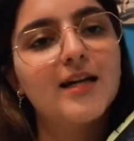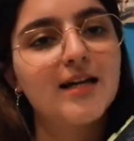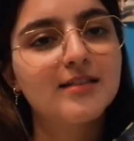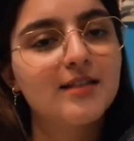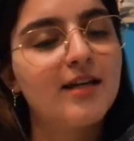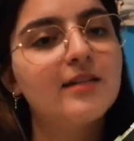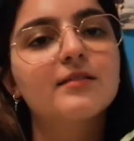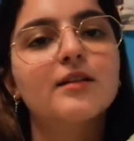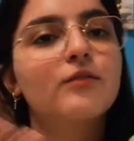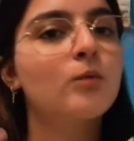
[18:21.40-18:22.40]
like I
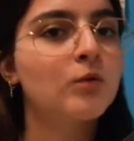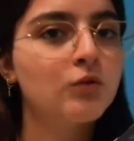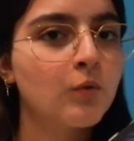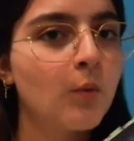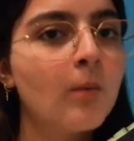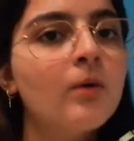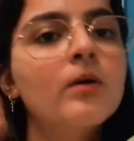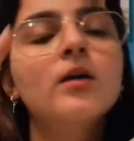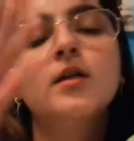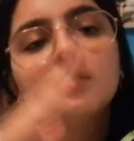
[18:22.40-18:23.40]
said, if you want to know
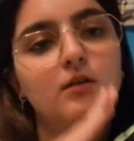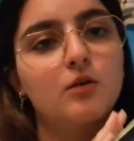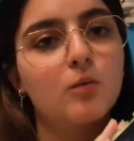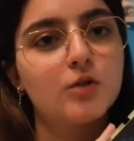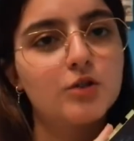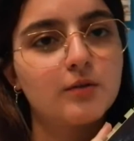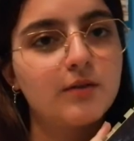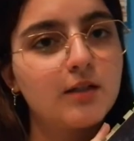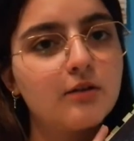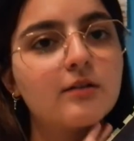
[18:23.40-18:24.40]
more, go watch the
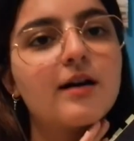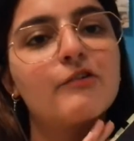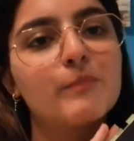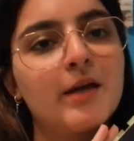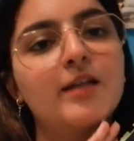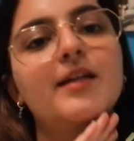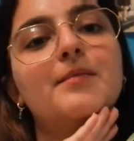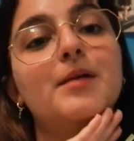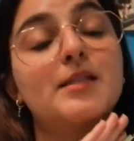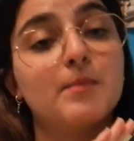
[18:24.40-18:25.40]
video I've made
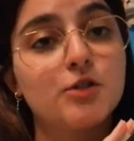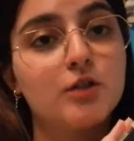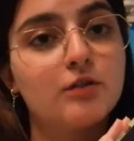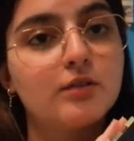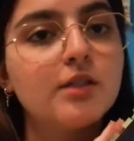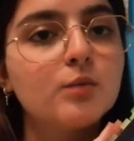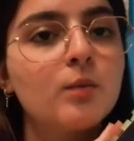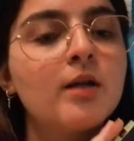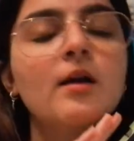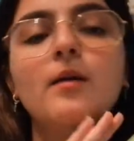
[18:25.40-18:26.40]
especially on
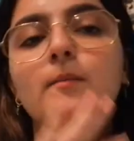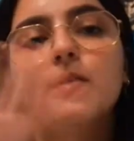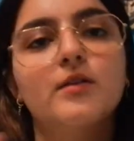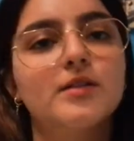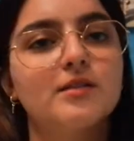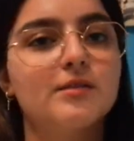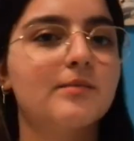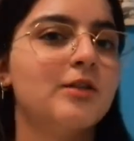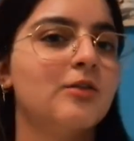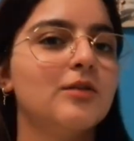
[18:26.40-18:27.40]
this one,
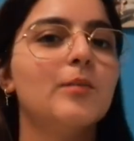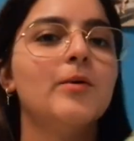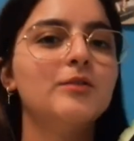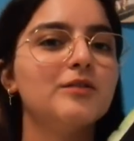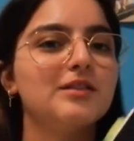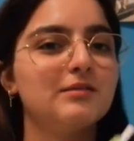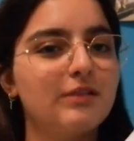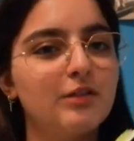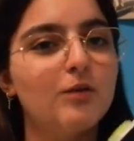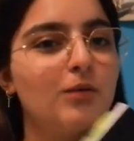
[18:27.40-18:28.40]
because the point of this
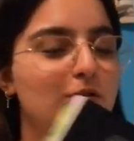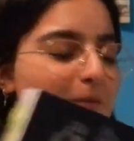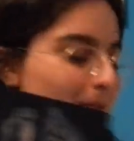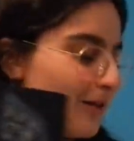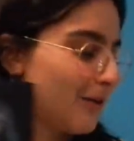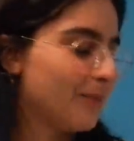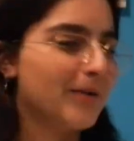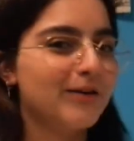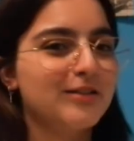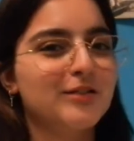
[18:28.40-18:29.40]
video was to make a
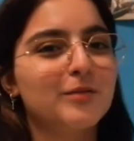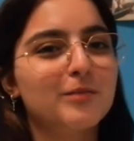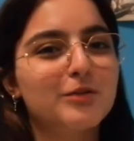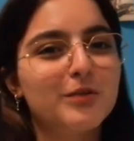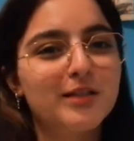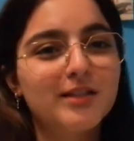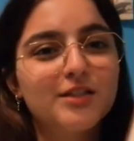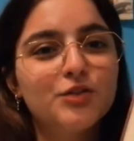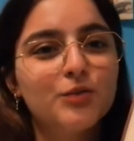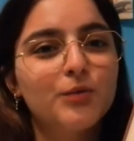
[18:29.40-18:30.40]
comparison between
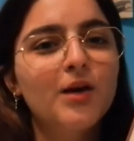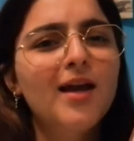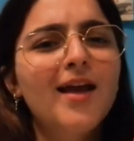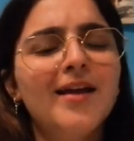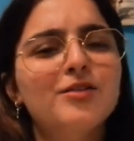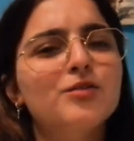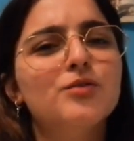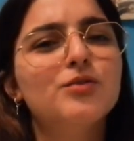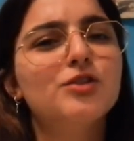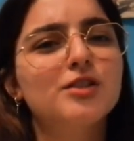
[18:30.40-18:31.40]
these two and
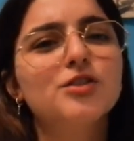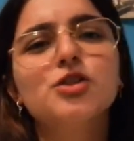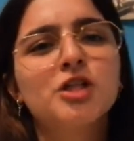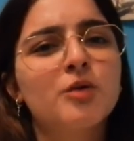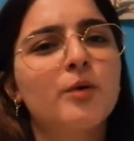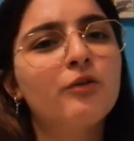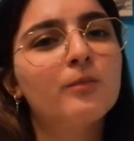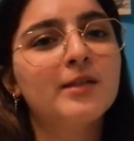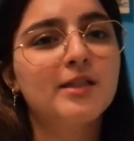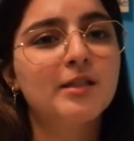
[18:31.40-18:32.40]
to just share with
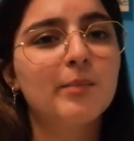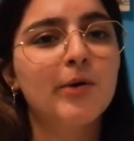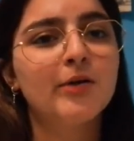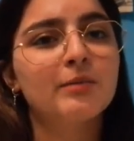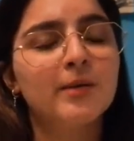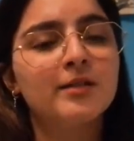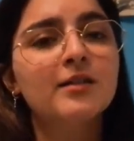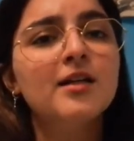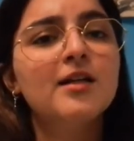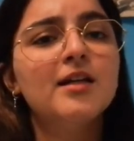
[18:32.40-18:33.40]
you my
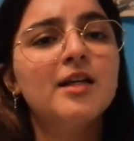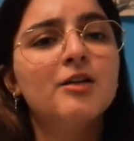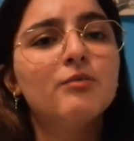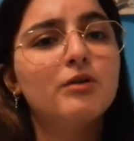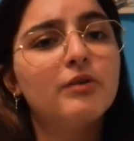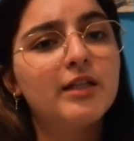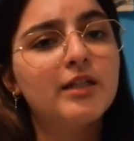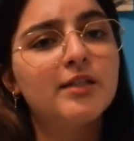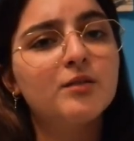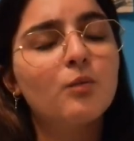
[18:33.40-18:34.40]
disappointment in
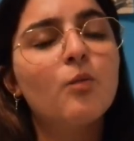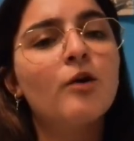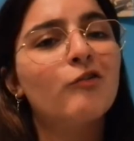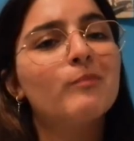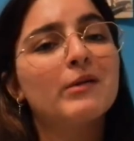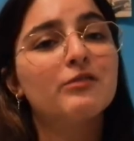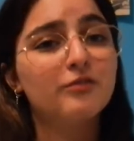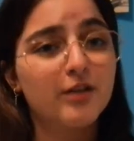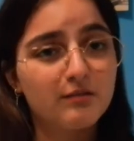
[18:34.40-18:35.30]
rereading one of my